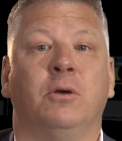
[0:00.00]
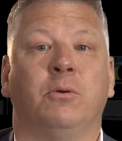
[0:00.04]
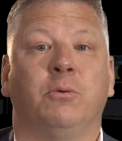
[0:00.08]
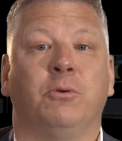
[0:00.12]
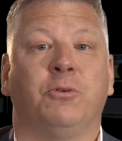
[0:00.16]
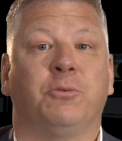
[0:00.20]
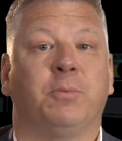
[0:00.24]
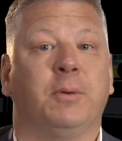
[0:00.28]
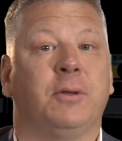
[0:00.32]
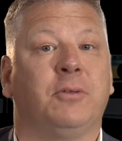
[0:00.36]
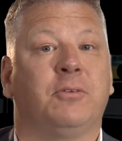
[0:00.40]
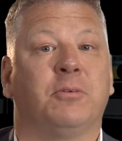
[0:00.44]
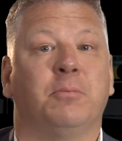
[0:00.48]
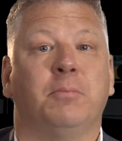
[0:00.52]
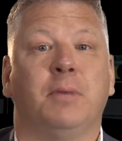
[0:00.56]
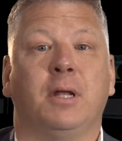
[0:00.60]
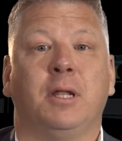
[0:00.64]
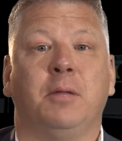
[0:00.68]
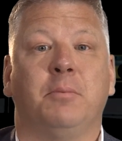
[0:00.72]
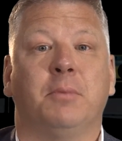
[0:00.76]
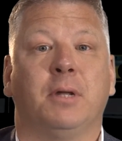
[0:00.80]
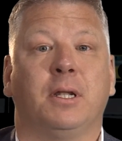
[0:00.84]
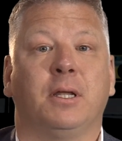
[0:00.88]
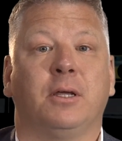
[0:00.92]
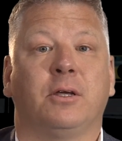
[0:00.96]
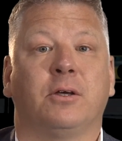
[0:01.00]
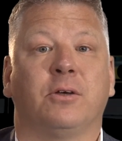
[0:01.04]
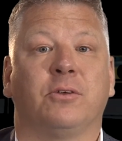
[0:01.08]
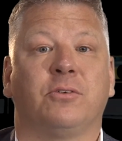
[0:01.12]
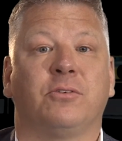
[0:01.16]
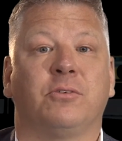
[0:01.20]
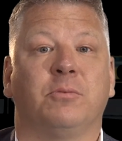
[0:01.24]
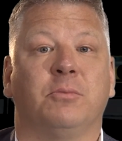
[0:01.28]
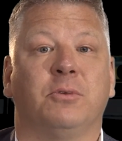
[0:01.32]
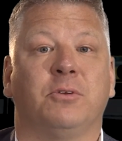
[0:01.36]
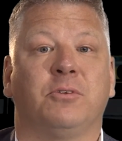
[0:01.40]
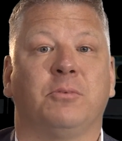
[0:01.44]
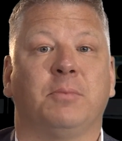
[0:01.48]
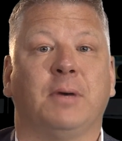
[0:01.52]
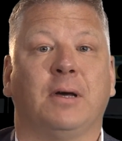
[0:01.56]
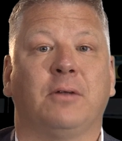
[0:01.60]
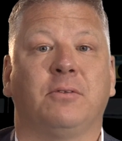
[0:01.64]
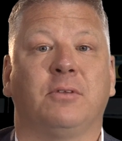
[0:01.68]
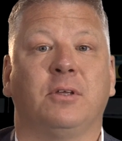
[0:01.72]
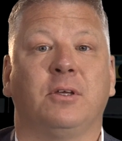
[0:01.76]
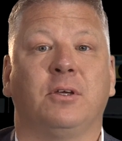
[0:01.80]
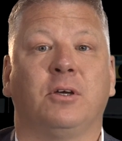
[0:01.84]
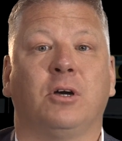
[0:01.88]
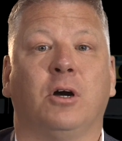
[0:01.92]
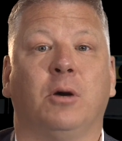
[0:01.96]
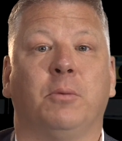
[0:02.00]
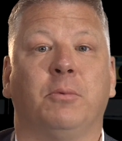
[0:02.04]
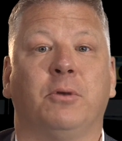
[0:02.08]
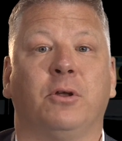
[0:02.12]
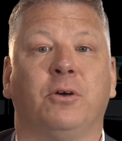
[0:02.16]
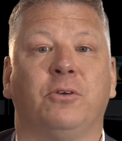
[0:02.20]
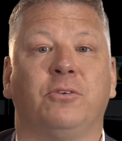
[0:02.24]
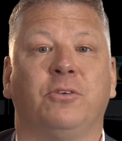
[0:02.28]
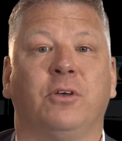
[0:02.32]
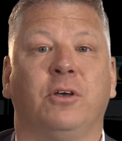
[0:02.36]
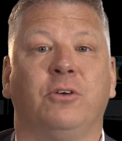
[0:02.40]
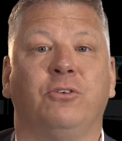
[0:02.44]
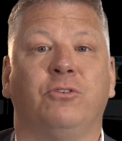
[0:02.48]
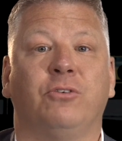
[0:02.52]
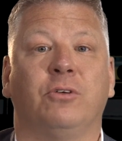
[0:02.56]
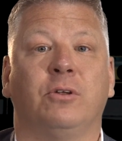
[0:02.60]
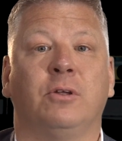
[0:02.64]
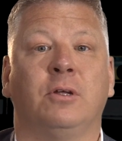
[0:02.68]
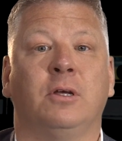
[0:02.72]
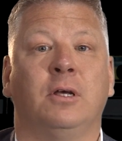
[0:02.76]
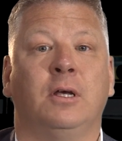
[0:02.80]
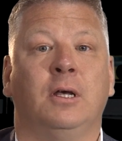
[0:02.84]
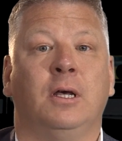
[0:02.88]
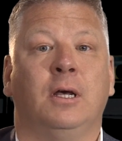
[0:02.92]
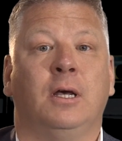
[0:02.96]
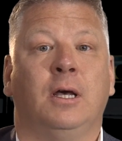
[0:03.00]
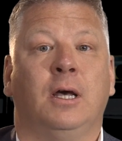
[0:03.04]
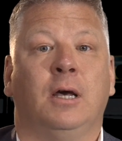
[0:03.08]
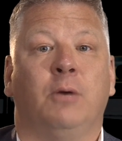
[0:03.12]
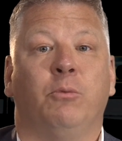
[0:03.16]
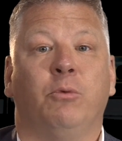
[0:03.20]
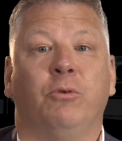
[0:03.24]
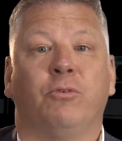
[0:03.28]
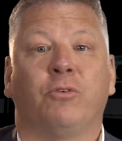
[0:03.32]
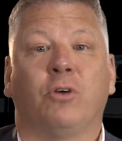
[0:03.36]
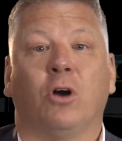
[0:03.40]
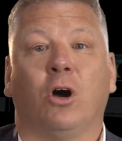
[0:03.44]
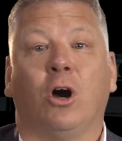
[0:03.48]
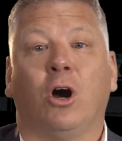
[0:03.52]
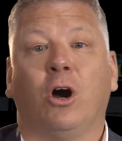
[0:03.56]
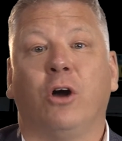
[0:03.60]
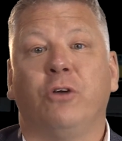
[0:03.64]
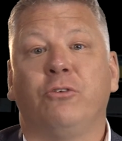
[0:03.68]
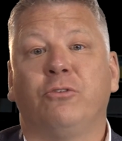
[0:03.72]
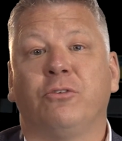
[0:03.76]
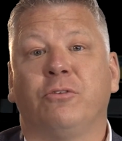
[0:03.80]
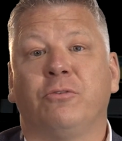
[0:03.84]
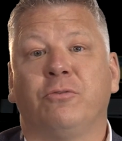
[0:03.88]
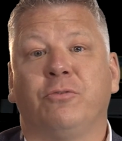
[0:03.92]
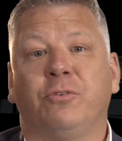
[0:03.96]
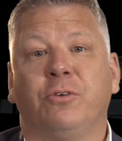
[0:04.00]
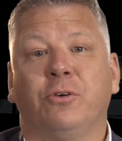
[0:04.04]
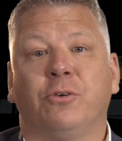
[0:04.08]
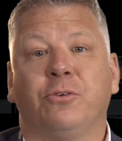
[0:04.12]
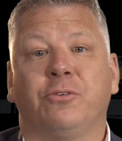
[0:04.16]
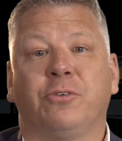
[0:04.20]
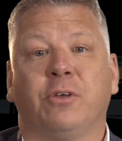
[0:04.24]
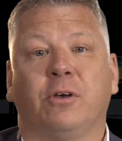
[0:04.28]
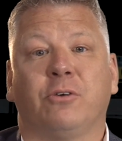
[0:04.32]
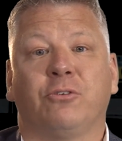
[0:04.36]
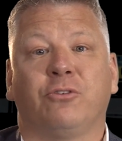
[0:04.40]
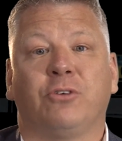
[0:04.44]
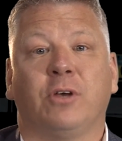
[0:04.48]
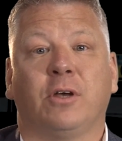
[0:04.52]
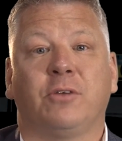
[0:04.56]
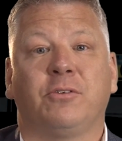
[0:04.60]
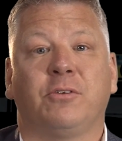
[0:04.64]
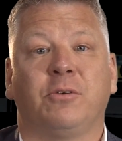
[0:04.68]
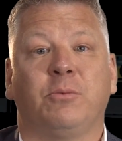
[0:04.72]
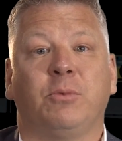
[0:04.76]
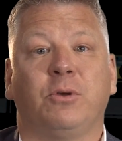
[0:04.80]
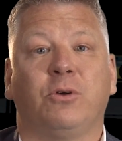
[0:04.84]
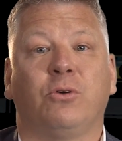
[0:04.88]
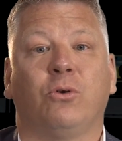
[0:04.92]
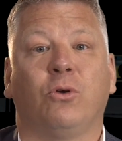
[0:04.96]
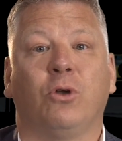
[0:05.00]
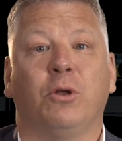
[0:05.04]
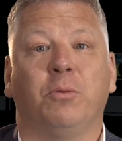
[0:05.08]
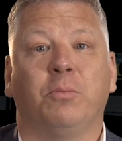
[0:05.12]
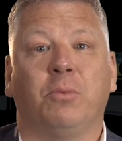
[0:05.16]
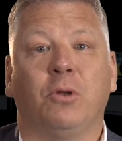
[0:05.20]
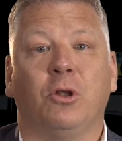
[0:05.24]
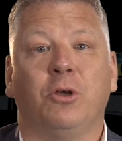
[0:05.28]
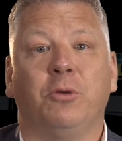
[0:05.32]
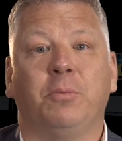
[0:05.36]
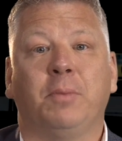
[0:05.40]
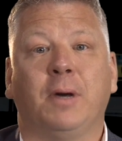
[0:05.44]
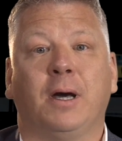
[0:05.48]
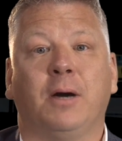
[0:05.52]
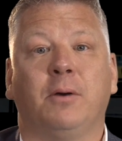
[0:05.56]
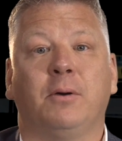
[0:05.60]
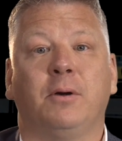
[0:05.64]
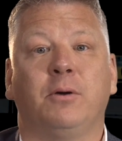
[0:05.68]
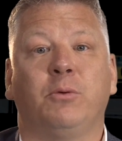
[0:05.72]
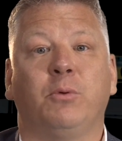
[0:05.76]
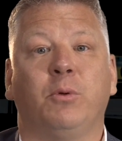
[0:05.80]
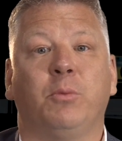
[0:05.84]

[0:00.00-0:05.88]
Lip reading: We speak to many, many customers about decarbonisation. We've got a hydrogen fuel cell chassis, we call it Blue Power.